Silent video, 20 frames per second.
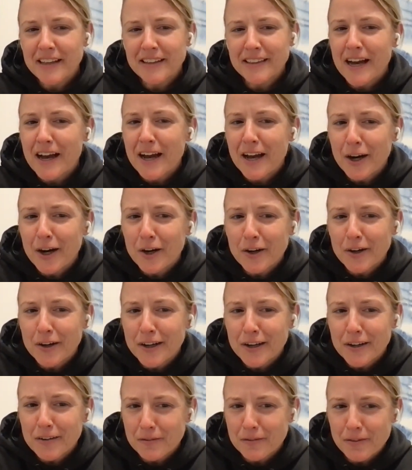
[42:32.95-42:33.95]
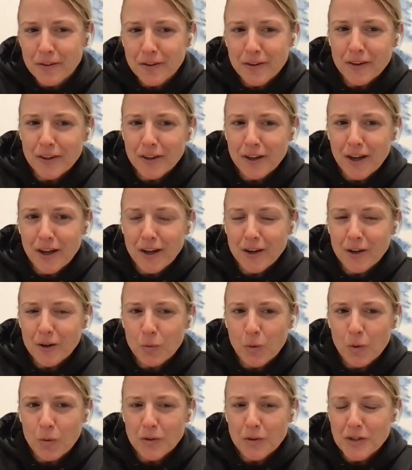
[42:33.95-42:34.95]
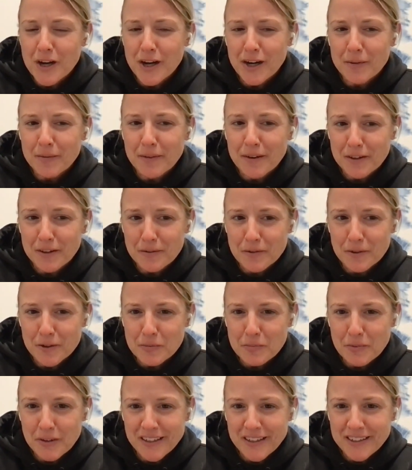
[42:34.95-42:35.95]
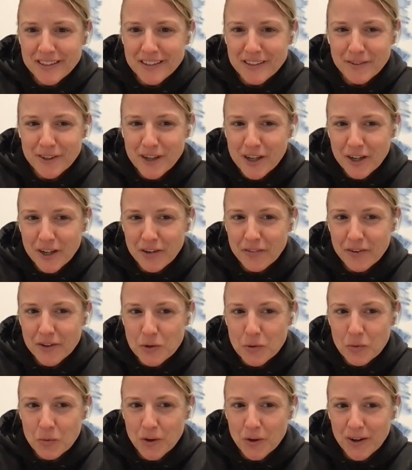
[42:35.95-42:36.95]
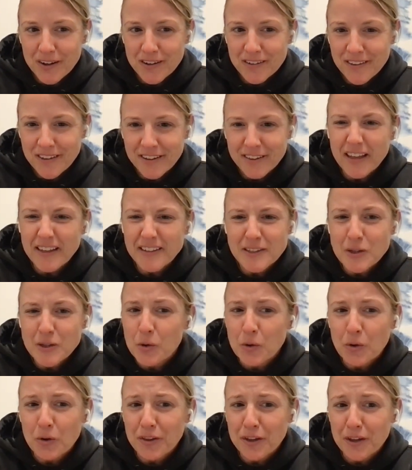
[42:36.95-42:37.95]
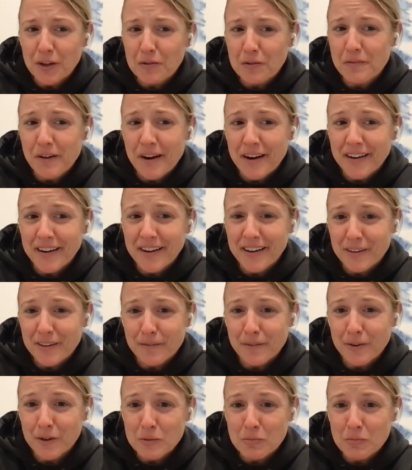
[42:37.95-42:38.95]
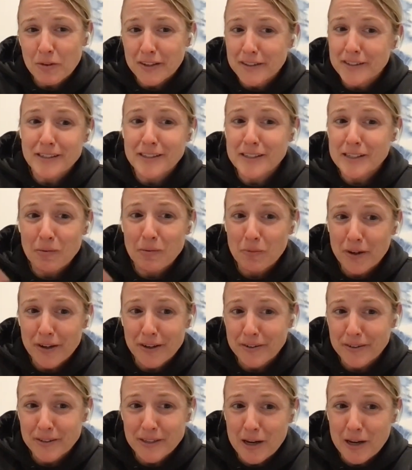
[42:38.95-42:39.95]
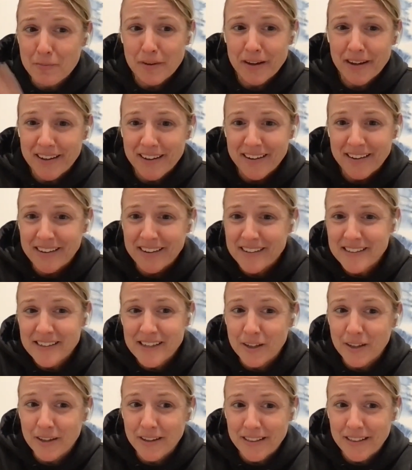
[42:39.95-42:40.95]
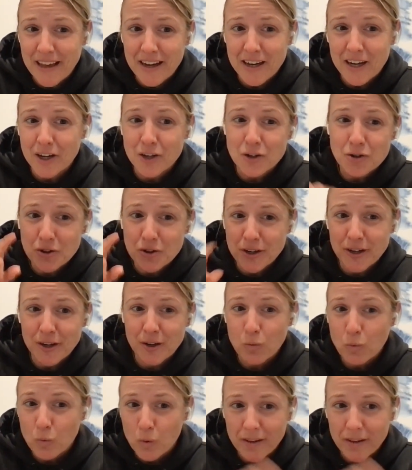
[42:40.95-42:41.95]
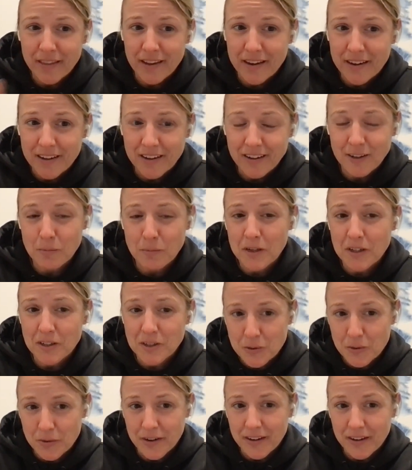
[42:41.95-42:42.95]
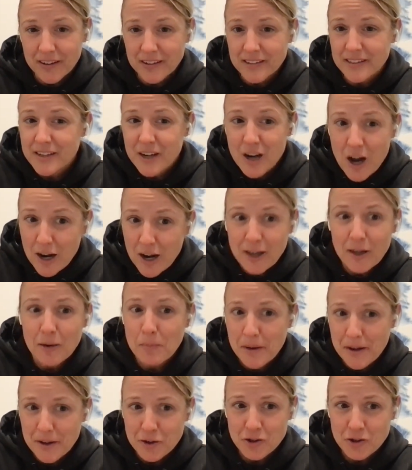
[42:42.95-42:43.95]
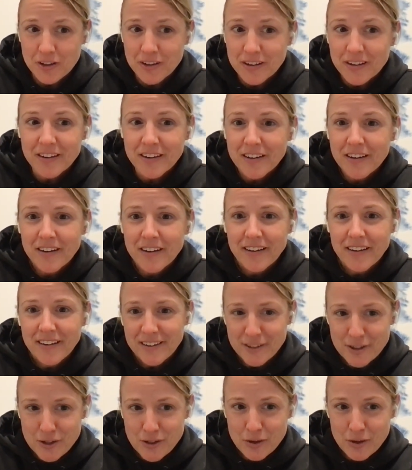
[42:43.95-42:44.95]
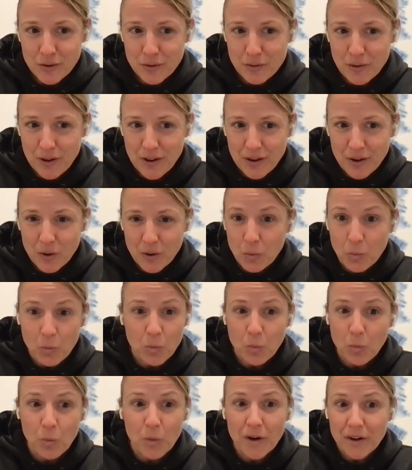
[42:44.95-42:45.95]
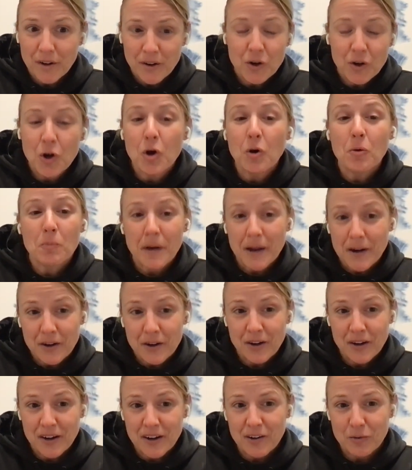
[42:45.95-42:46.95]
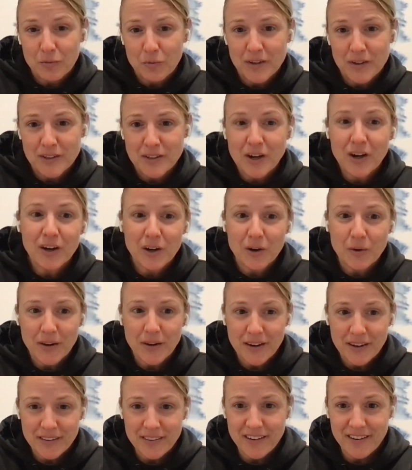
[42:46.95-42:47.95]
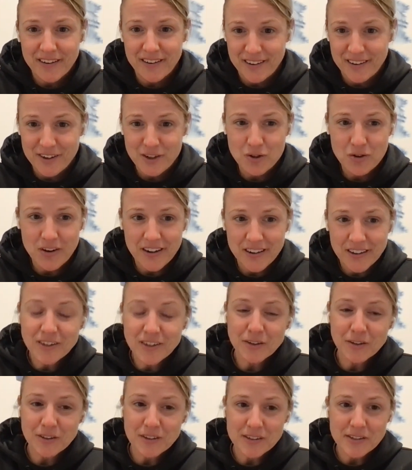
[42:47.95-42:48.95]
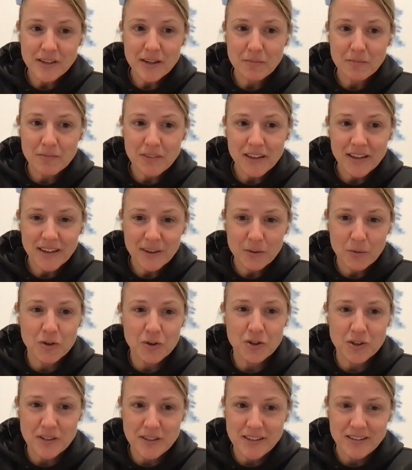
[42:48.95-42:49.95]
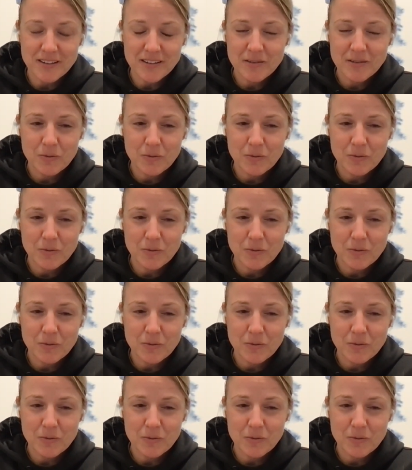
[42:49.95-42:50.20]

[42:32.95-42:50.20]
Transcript: that the irony of what we're talking about in the first place, of an unconventional war? Like, that's the whole thing you're fighting in the first place, is someone else coming in and telling that country what they need to be doing. It's an occupation. Right. And so we're no better if we start going in there and trying to do the same thing. We're just